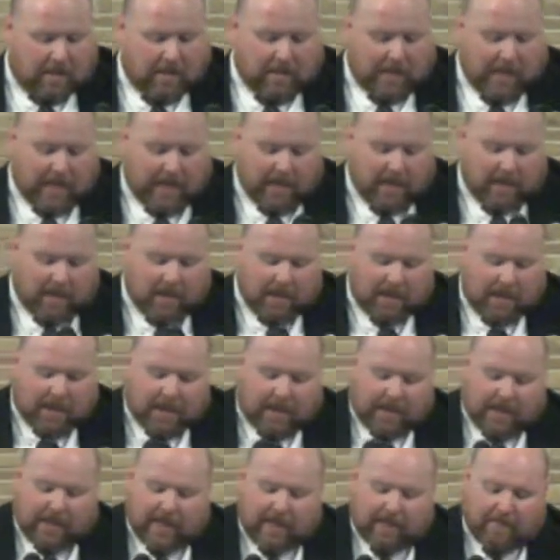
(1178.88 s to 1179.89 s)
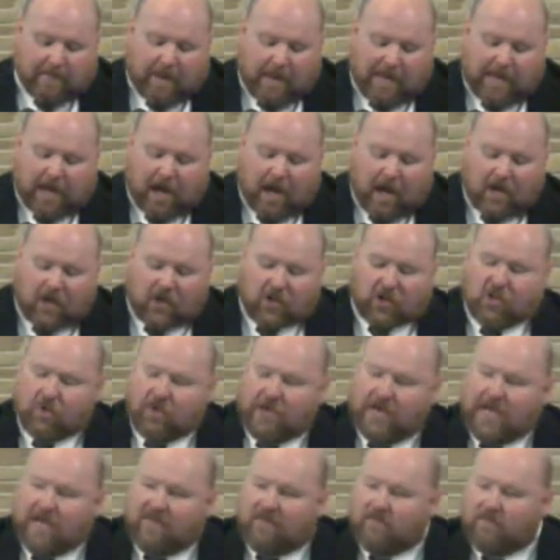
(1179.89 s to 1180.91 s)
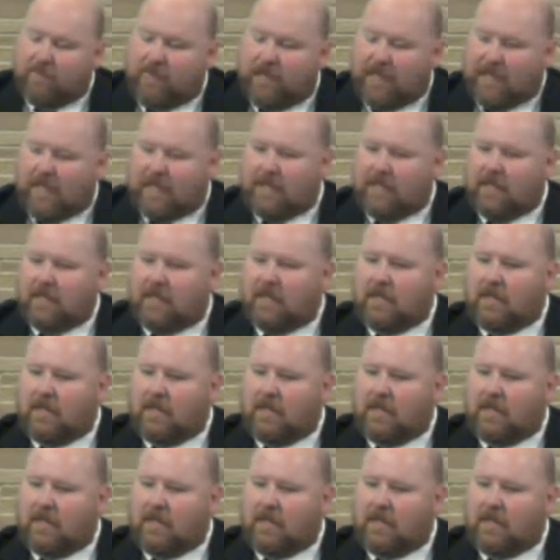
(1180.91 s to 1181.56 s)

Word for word: That it, that it may not grieve me.